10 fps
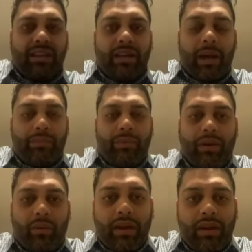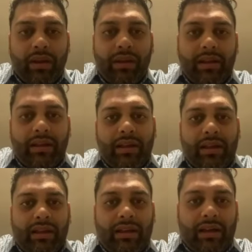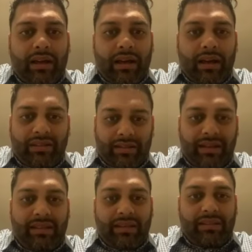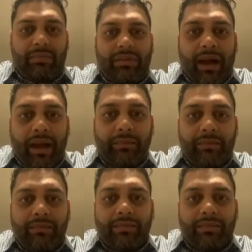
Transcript: Cup right away. It's going to take some time.